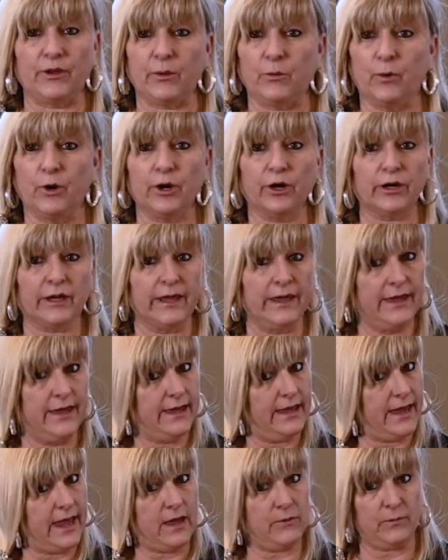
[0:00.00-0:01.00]
work,
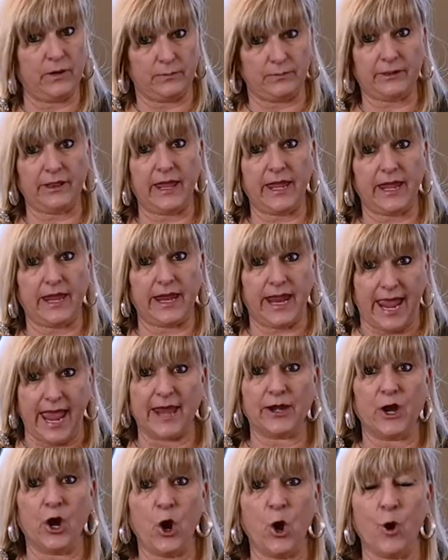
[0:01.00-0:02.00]
and we play at
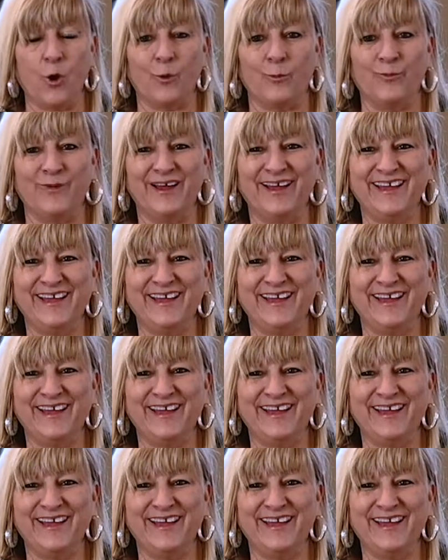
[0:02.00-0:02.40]
home.